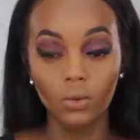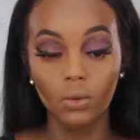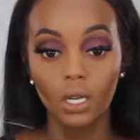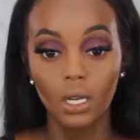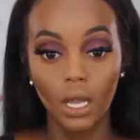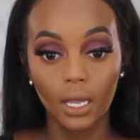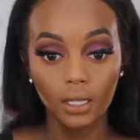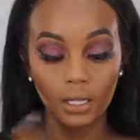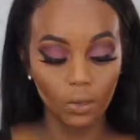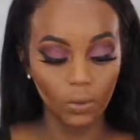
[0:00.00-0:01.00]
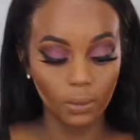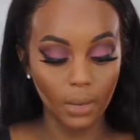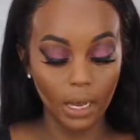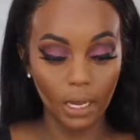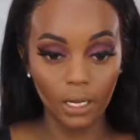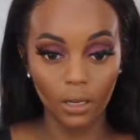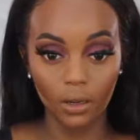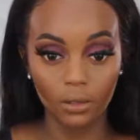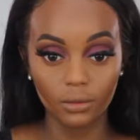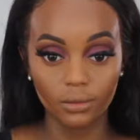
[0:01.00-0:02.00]
Ooh, I think that went in my eye,
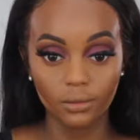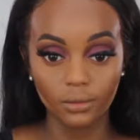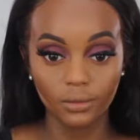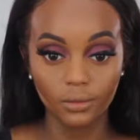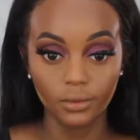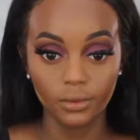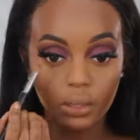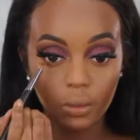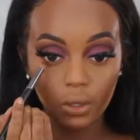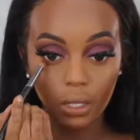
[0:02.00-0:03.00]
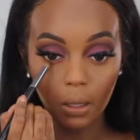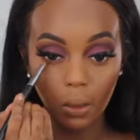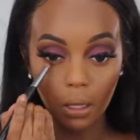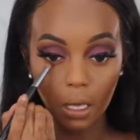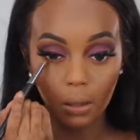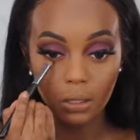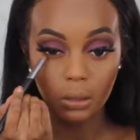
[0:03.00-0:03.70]
y'all. Smoke that all out